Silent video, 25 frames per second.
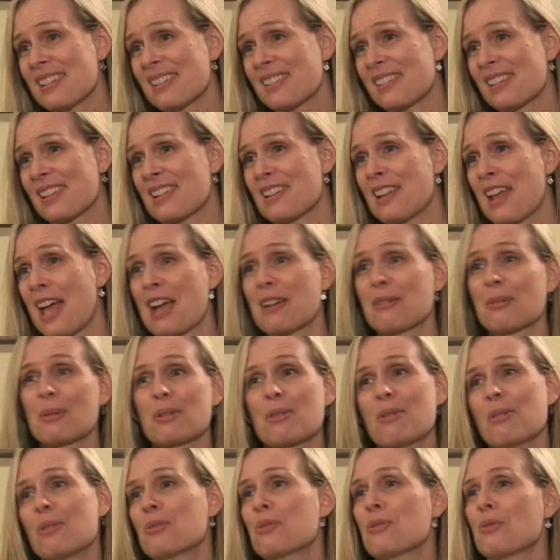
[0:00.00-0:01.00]
is an
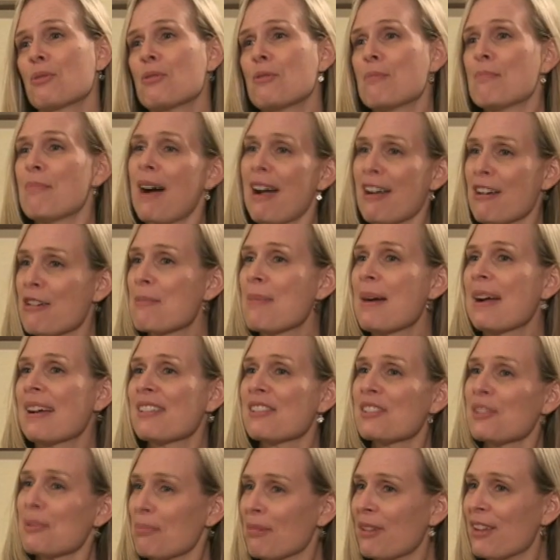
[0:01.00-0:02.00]
agricultural
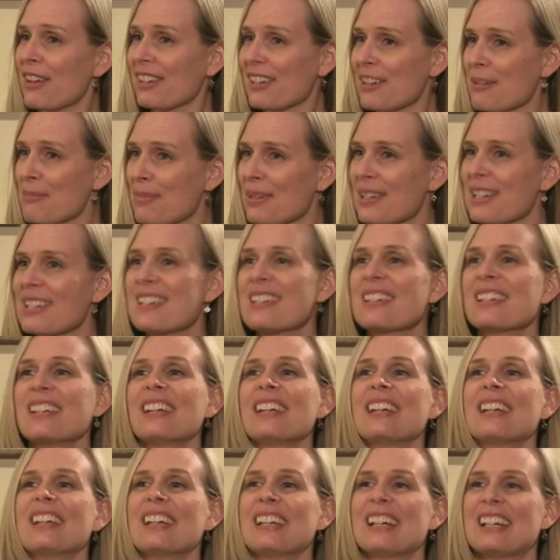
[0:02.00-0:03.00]
biomass supply company.
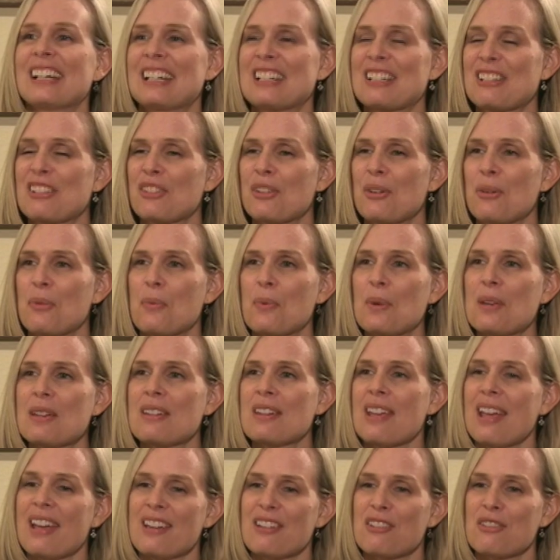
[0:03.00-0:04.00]
So
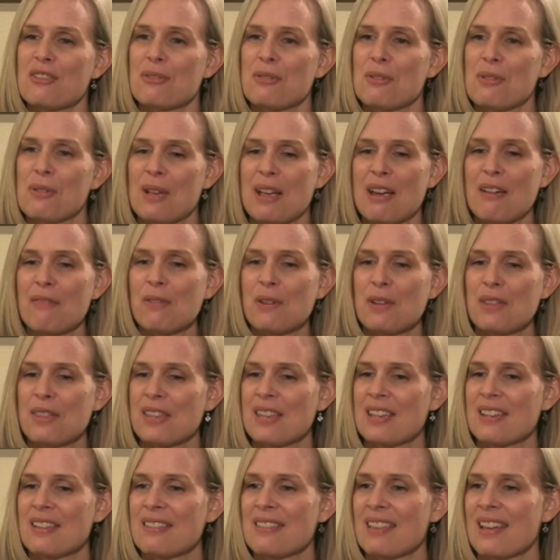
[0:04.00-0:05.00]
we handle
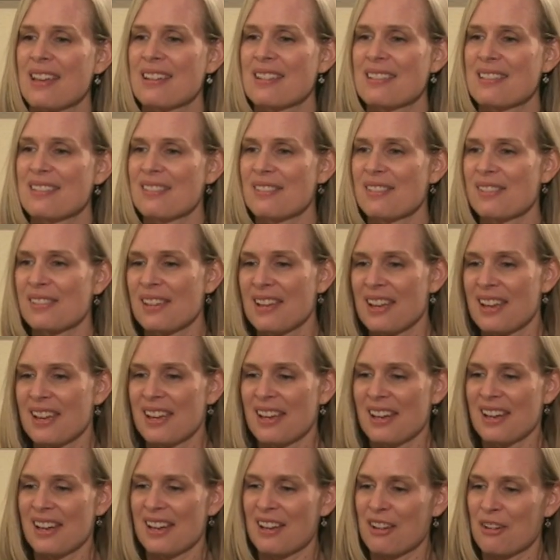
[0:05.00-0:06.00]
everything that is
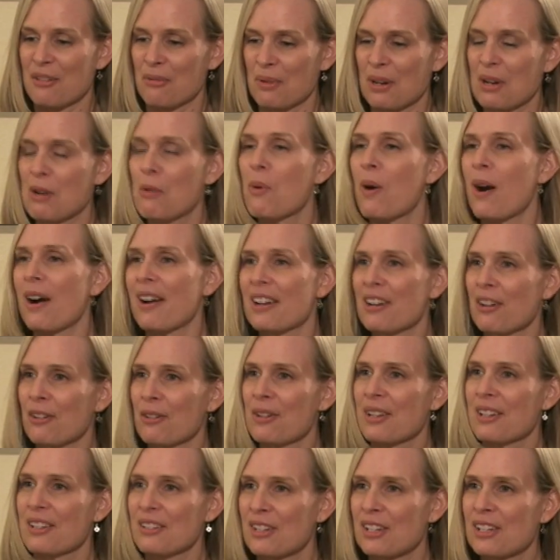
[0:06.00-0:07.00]

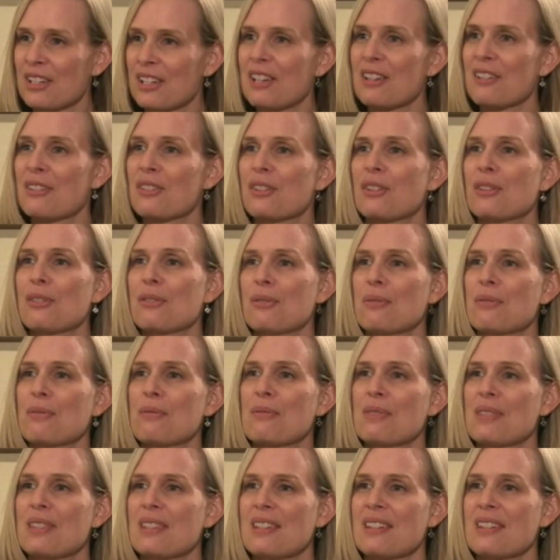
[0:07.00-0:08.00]
required to get
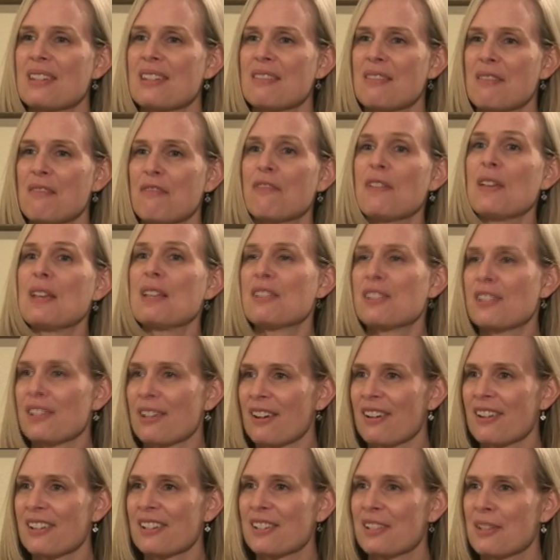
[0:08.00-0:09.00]
to the
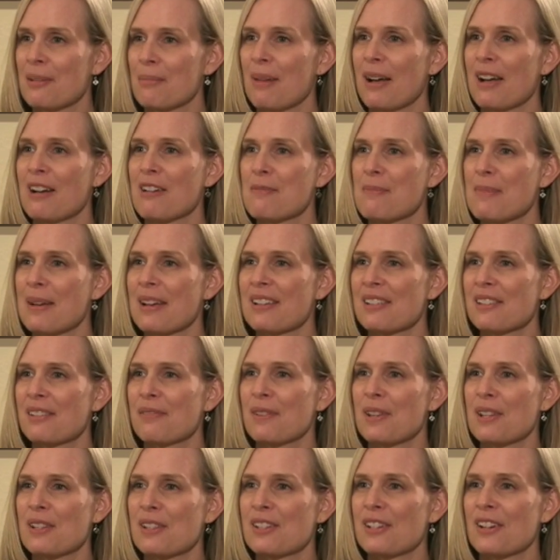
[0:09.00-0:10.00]
feedstocks, the biomass
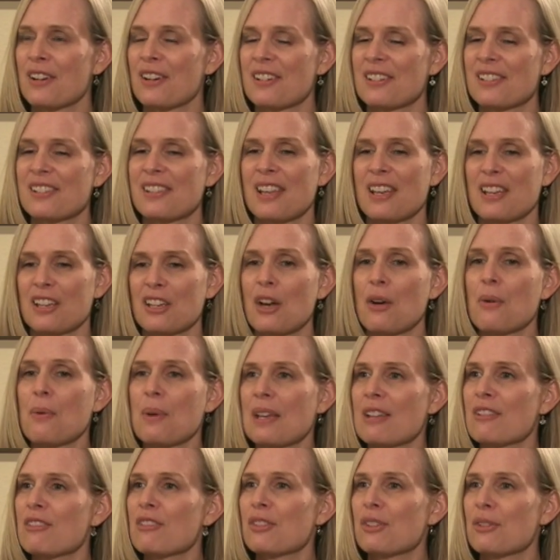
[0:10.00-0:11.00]
feedstocks that go
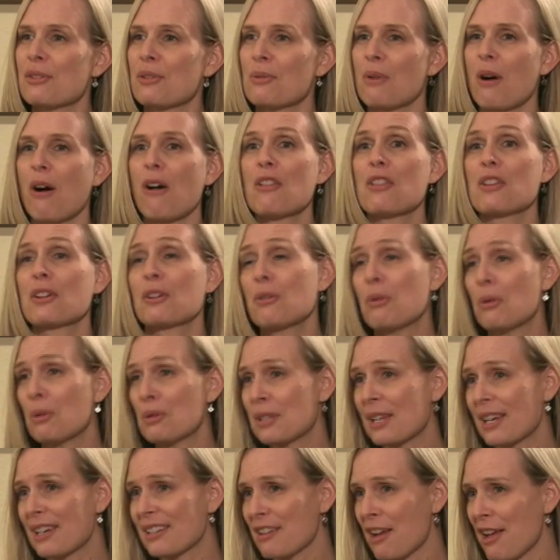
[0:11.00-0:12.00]
into all the cool
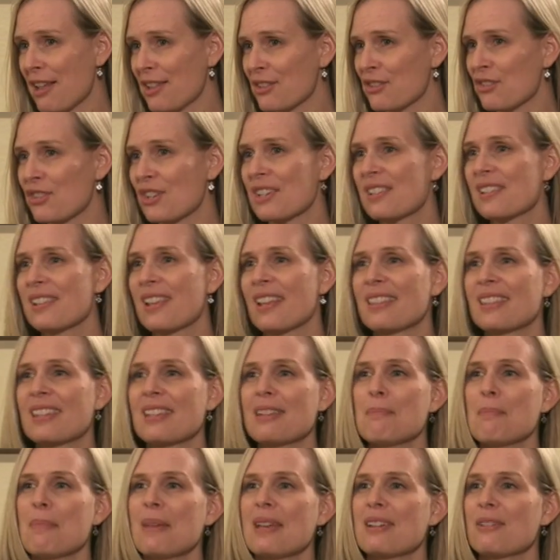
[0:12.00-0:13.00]
technologies that
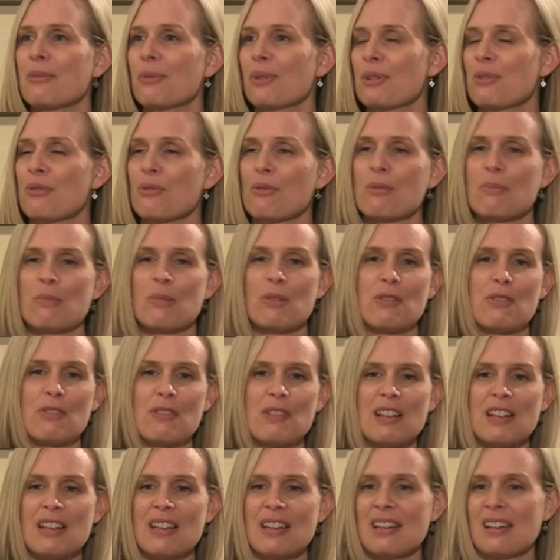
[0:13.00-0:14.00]
then make renewable